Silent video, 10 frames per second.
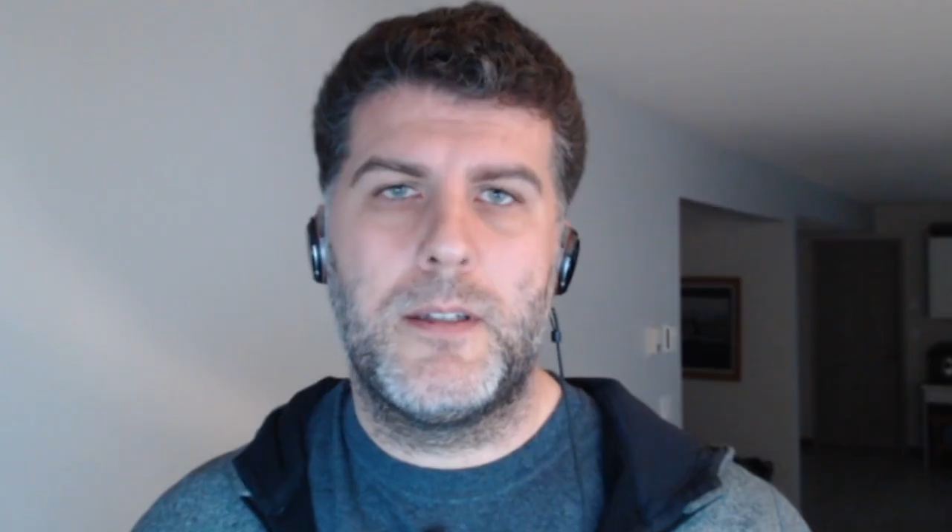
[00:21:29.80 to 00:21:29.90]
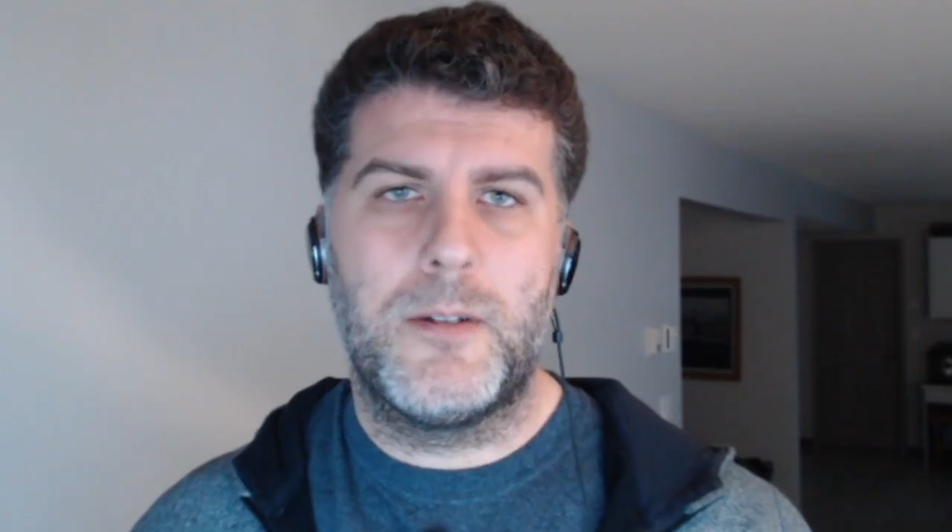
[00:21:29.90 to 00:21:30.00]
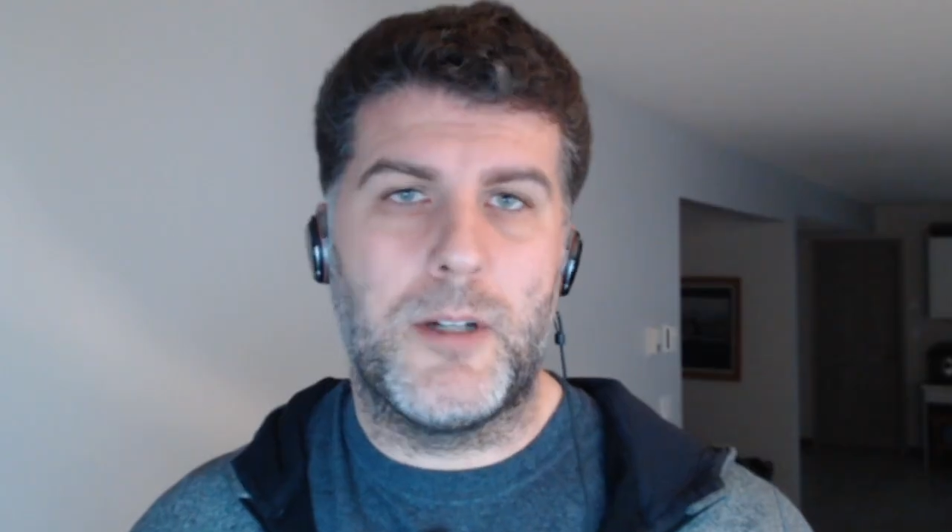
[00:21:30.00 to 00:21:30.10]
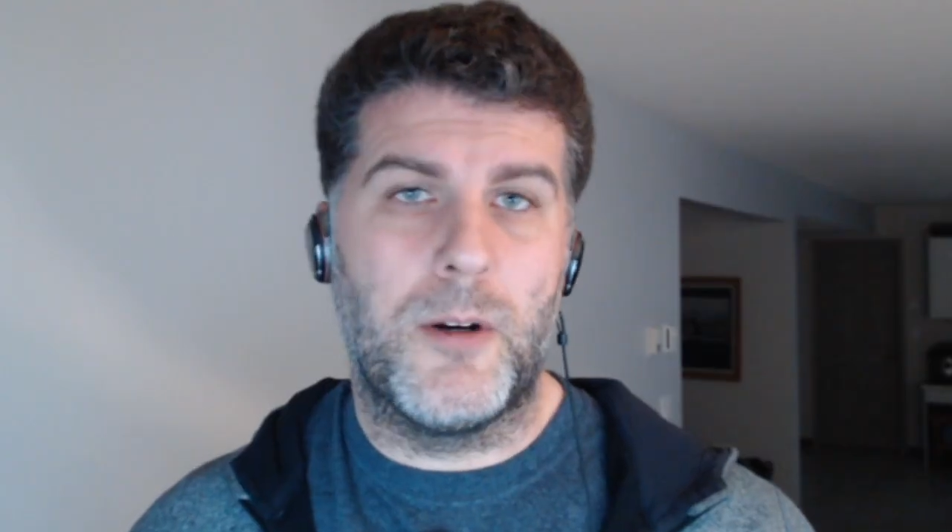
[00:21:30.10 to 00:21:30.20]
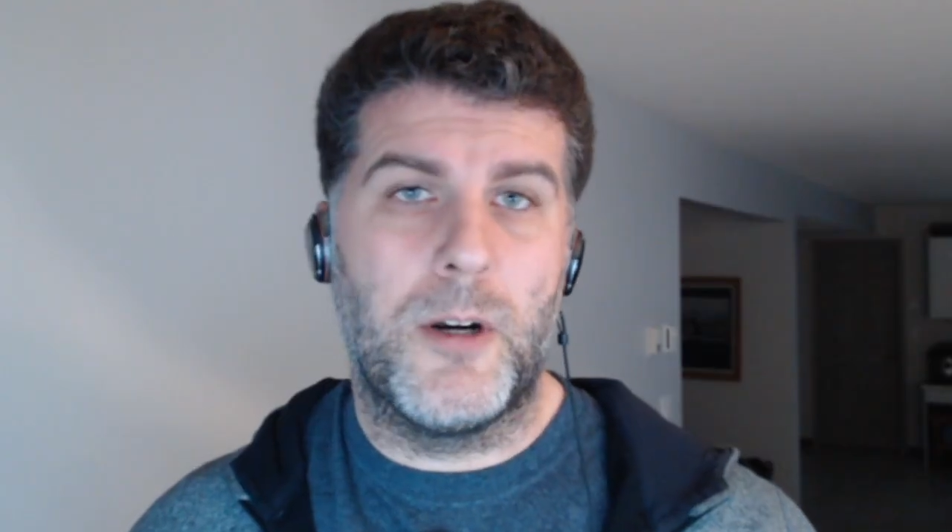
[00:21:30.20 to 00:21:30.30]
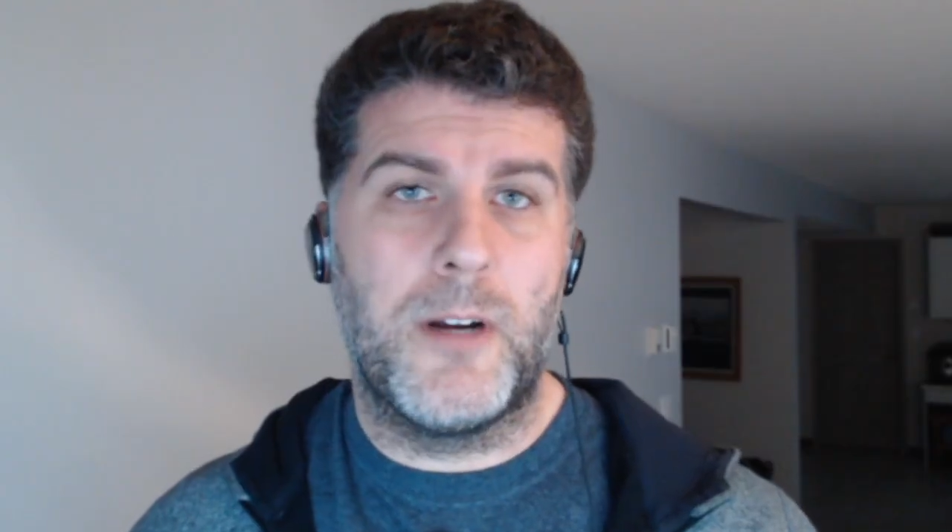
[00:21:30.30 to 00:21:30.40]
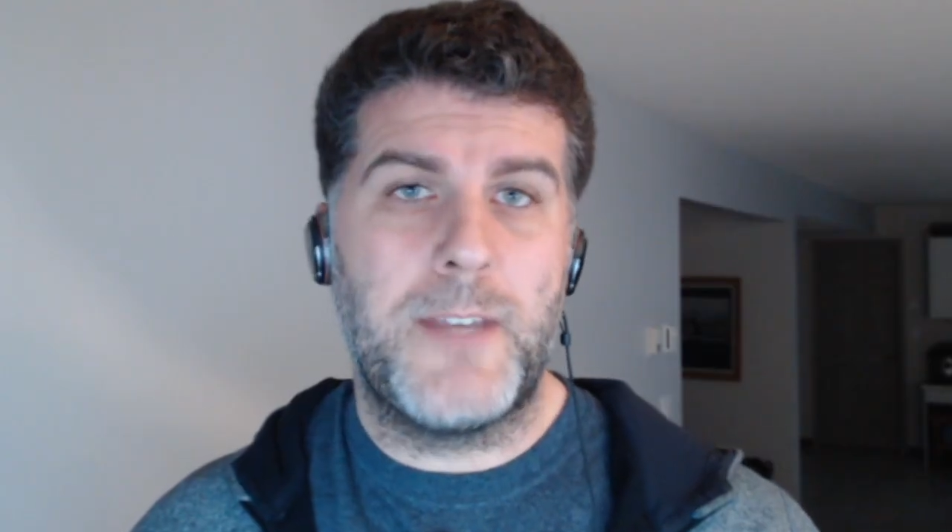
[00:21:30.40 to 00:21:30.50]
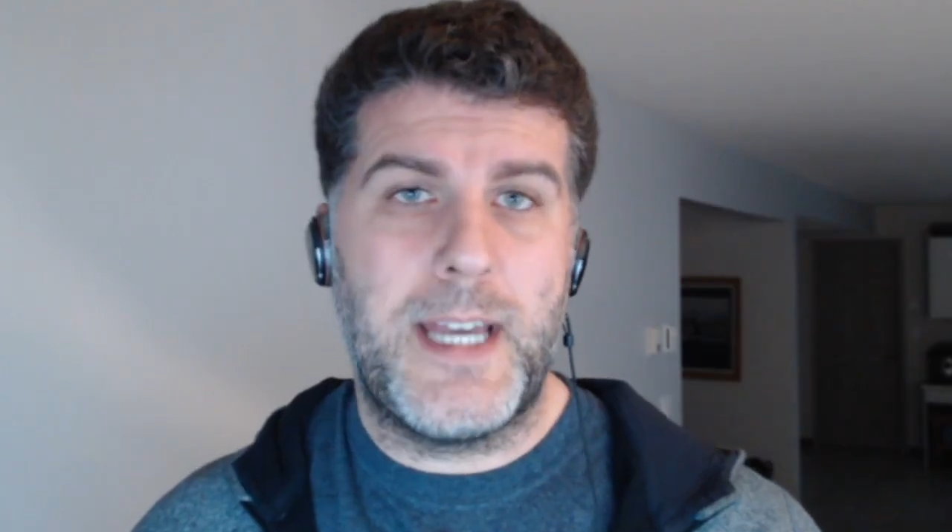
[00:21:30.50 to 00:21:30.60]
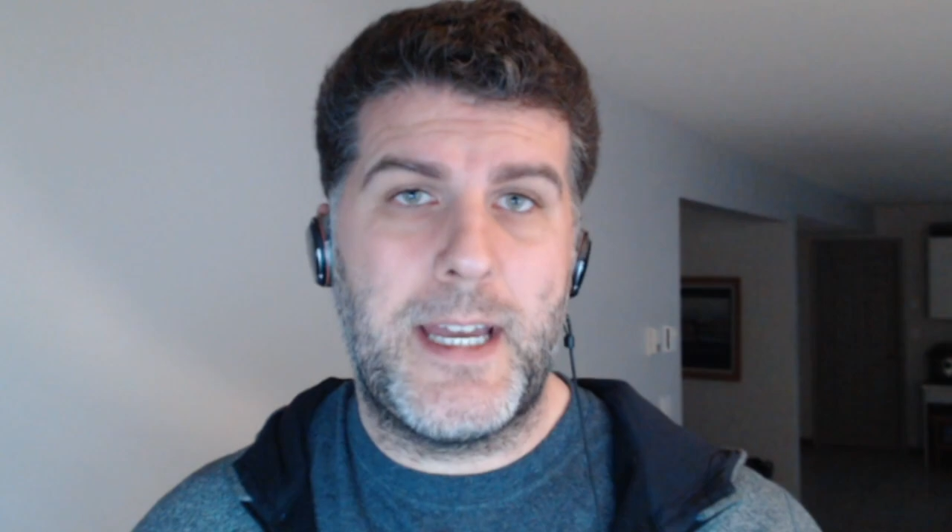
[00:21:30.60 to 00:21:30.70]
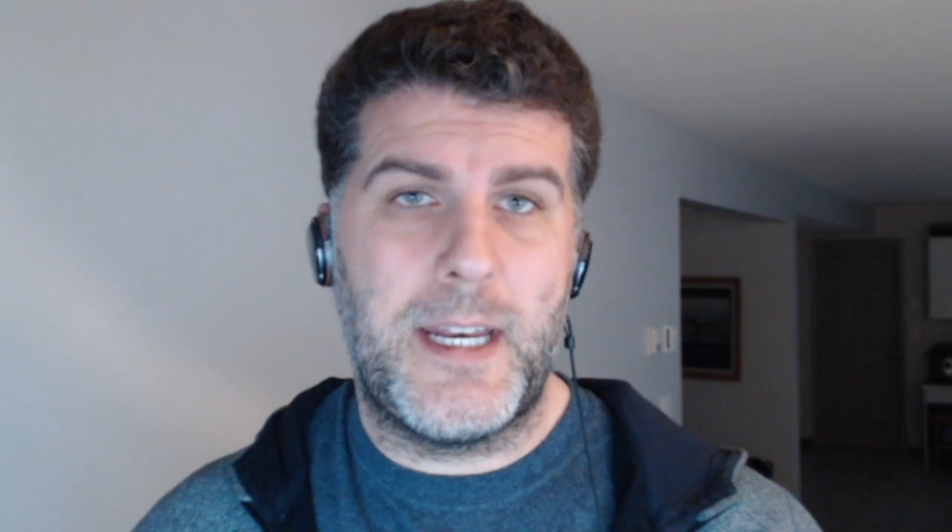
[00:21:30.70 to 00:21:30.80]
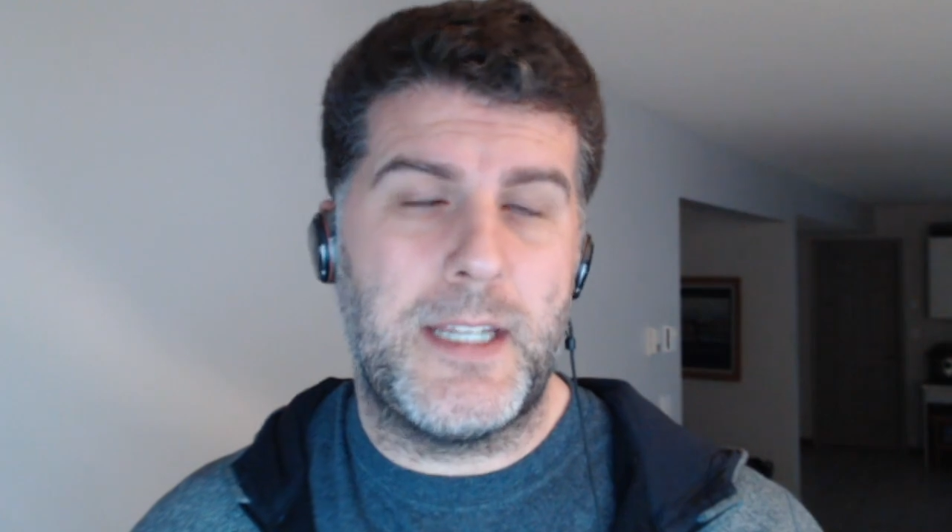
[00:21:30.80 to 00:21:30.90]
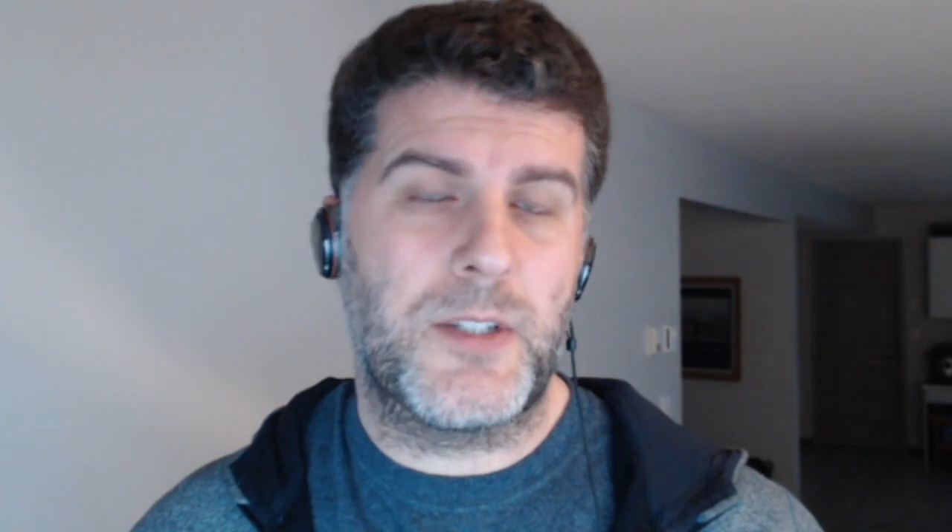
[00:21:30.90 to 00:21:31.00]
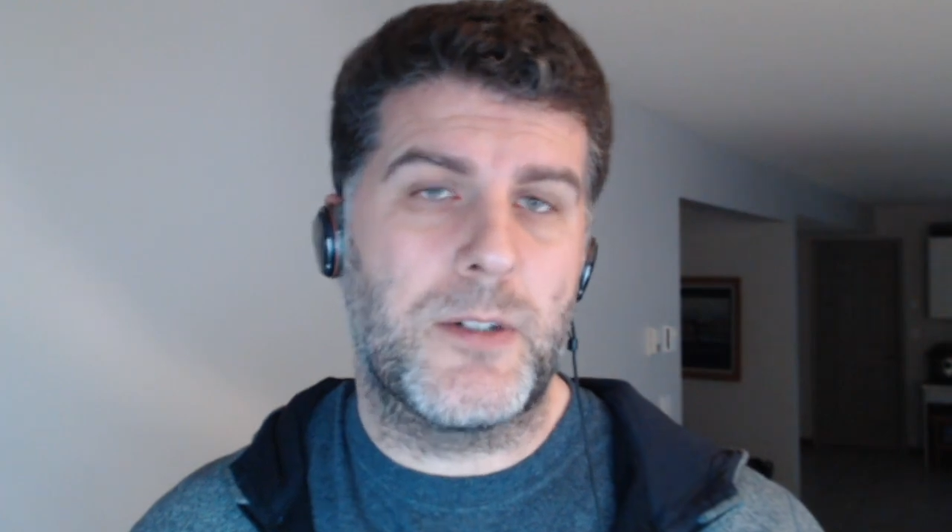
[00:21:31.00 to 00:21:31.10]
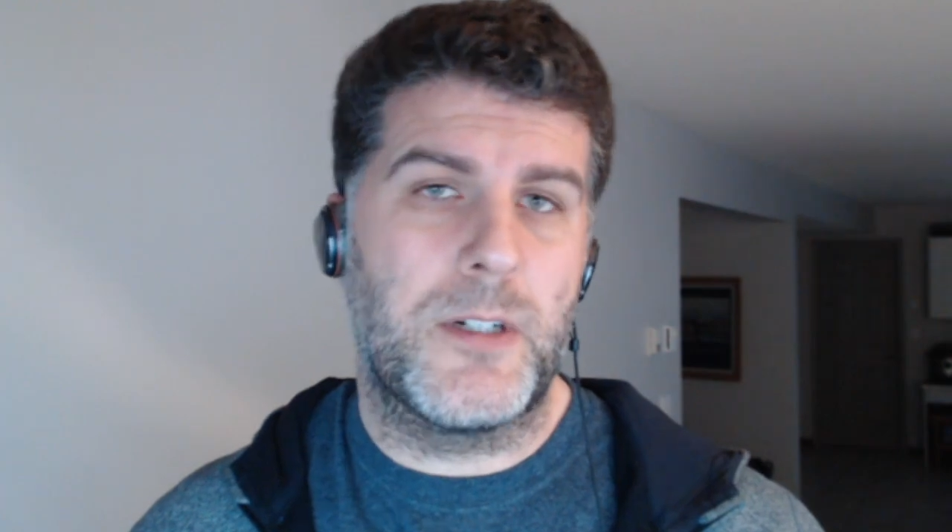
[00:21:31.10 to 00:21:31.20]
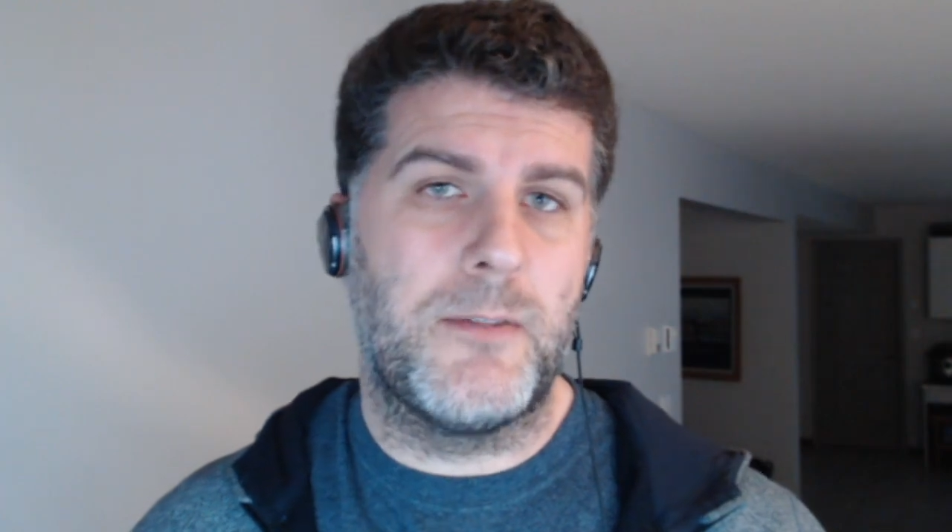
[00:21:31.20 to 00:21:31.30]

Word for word: Or, or if they had any sort